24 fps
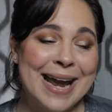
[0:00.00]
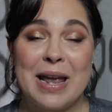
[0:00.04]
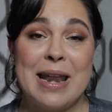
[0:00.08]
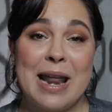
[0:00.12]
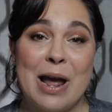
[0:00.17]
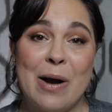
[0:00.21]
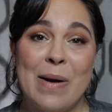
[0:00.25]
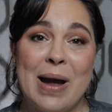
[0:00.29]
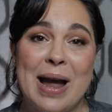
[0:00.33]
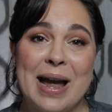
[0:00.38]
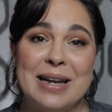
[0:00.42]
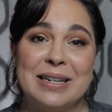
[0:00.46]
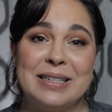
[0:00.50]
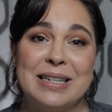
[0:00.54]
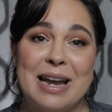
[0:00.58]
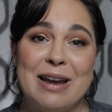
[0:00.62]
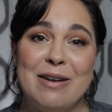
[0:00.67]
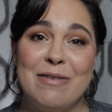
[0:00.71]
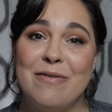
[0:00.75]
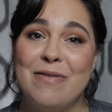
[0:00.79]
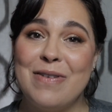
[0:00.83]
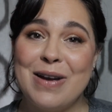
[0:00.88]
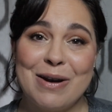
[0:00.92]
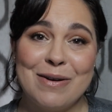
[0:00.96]
It now has
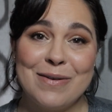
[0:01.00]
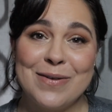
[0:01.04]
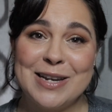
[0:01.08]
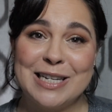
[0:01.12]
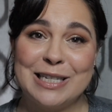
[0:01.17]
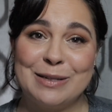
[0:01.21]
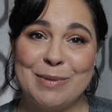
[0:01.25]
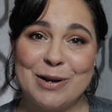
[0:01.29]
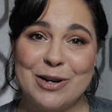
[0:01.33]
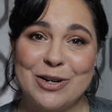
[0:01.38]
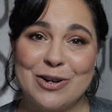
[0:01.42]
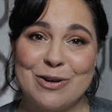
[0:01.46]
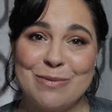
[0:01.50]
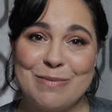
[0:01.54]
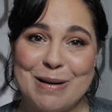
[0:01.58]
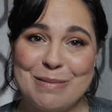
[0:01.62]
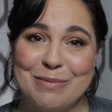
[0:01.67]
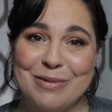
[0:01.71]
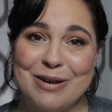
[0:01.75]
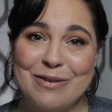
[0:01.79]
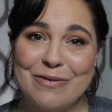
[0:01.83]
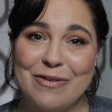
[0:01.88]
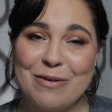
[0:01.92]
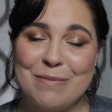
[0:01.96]
a very special
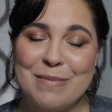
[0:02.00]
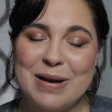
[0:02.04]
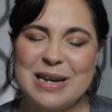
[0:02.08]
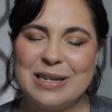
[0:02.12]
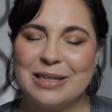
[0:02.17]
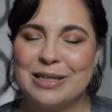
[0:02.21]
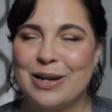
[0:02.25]
memory for me.